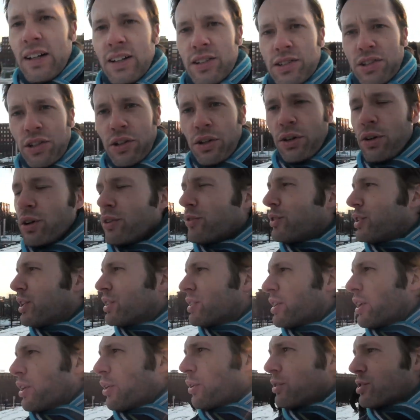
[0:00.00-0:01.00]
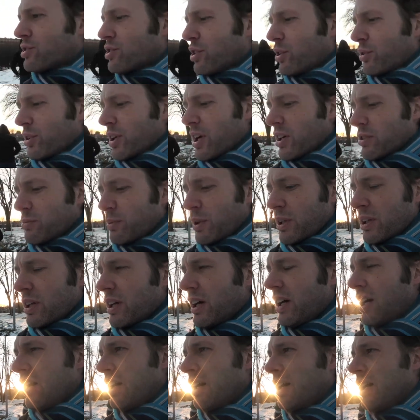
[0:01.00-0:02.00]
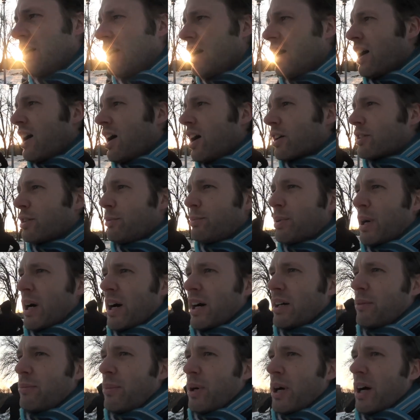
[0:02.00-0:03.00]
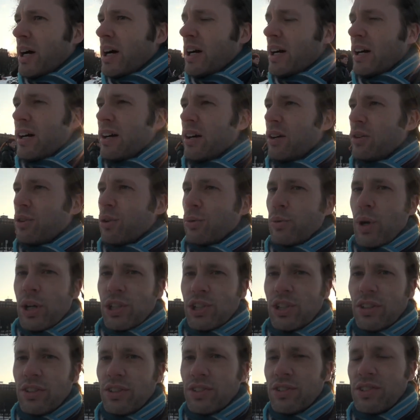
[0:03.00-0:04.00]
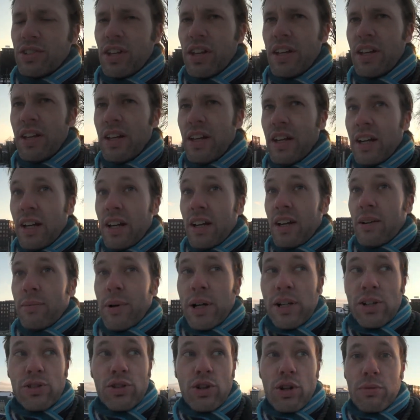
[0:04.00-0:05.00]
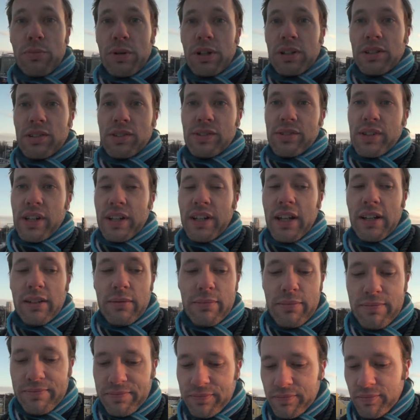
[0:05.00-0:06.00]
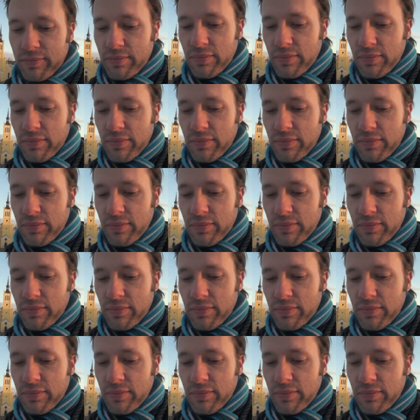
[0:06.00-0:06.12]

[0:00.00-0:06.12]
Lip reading: So if you didn't know, Estonia has been occupied by the Russians, by the Germans, and then